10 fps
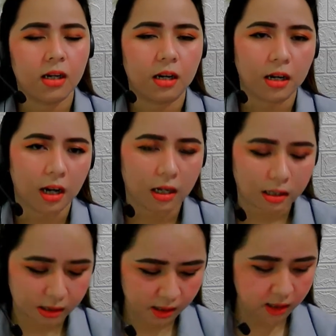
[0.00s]

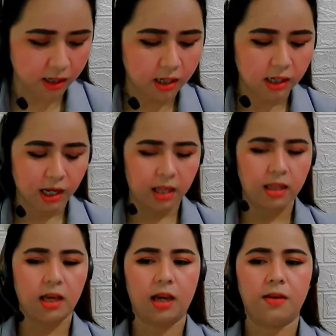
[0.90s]
Alright,
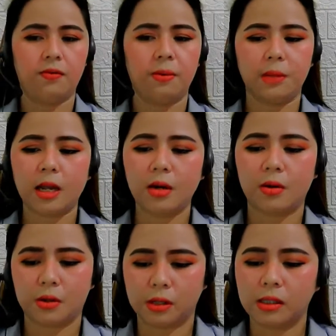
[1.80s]
and then from then
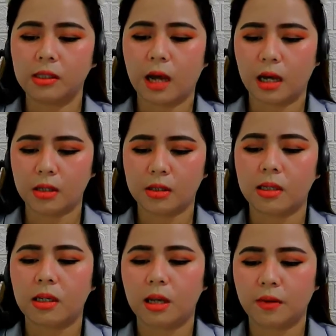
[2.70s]
on,
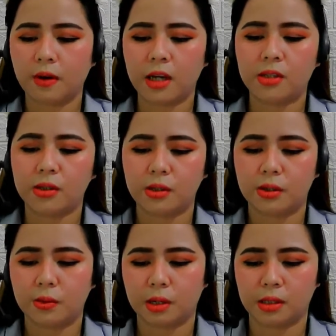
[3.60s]
actually, the
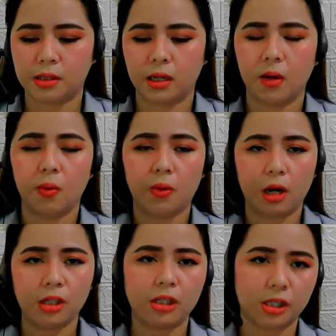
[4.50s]
advisor was
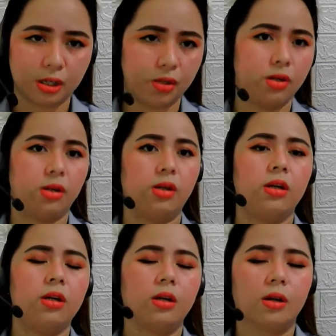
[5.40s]
watching
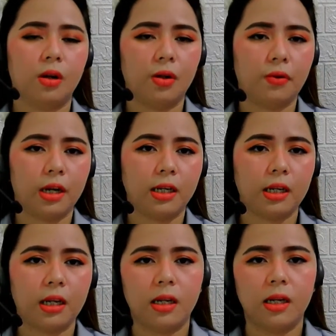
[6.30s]
her
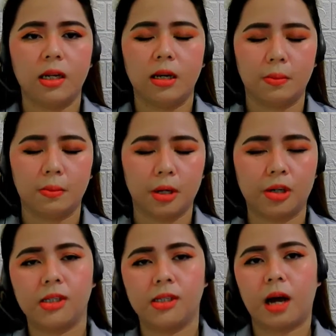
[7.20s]
already,
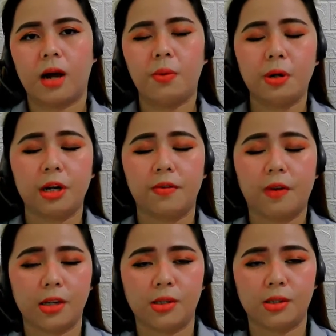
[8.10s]
because our
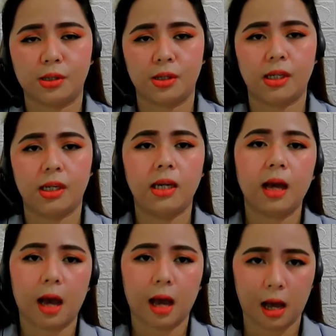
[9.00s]
advisor,
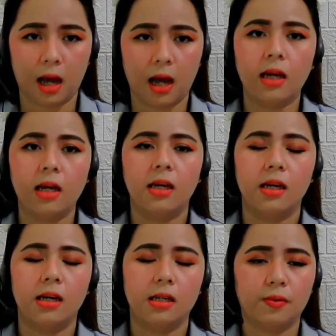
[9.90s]
Kiha,
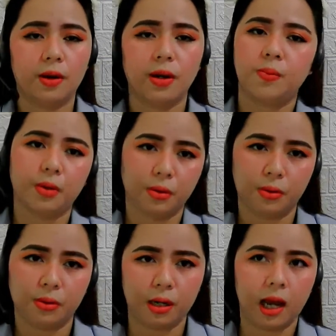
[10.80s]
is very
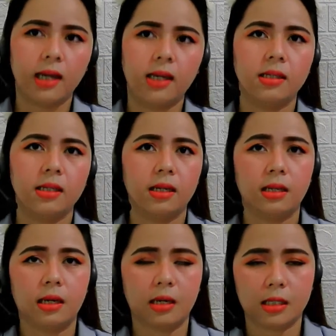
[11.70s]
pure. I can say that
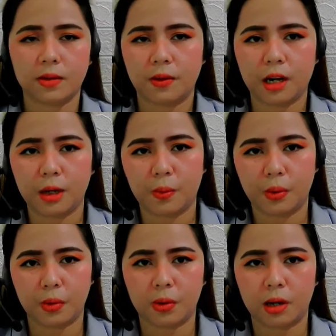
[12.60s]
he is very
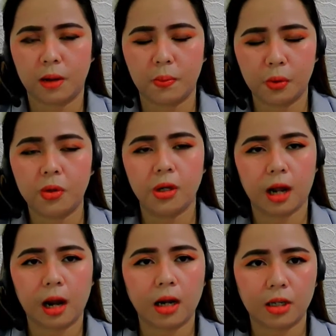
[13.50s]
pure, a pure
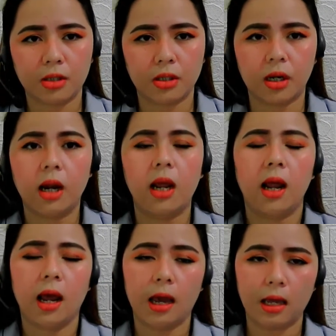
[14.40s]
character.
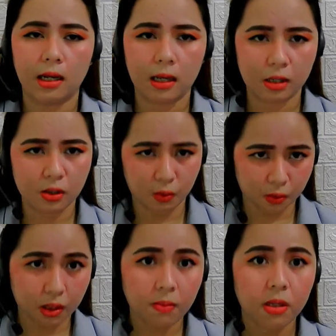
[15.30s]
And his
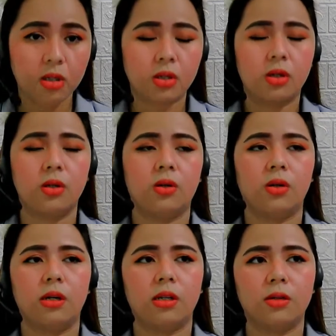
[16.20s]
only mission or
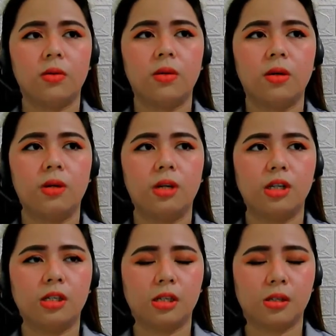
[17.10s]
his only
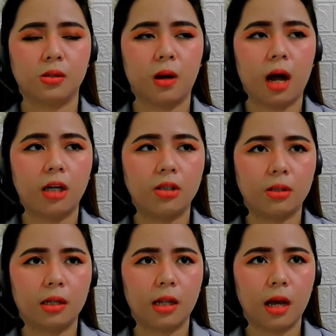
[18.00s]
wish is to
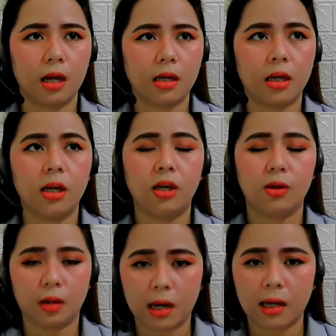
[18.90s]
actually like
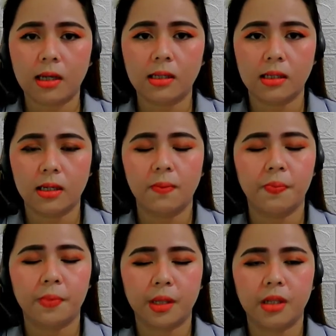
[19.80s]
unite
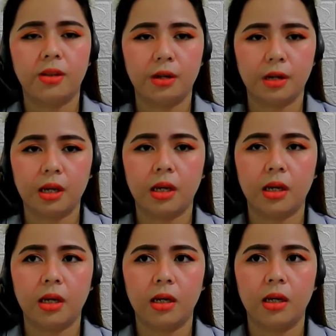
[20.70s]
the
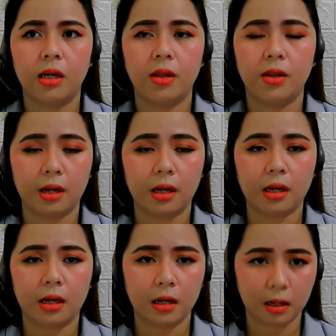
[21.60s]
three
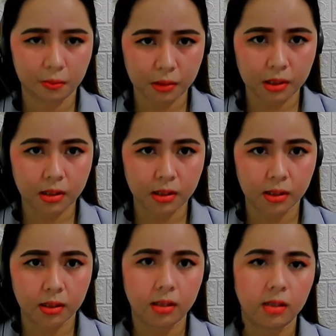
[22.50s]
kingdoms,
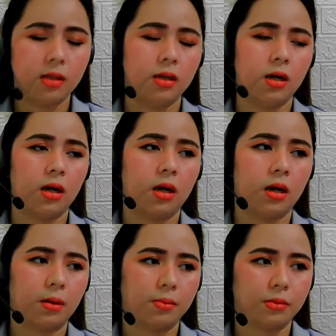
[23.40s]

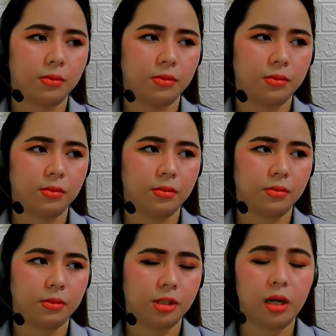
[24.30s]
um,
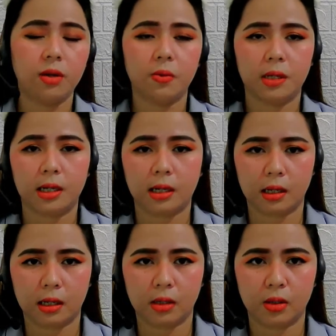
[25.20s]

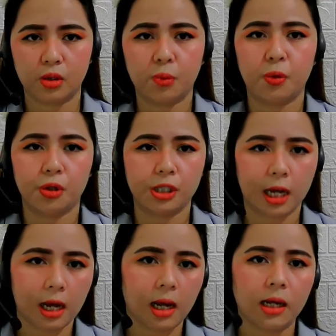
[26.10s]
genuinely to
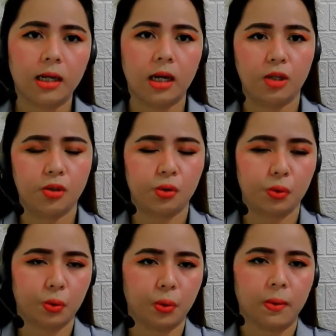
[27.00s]
protect and to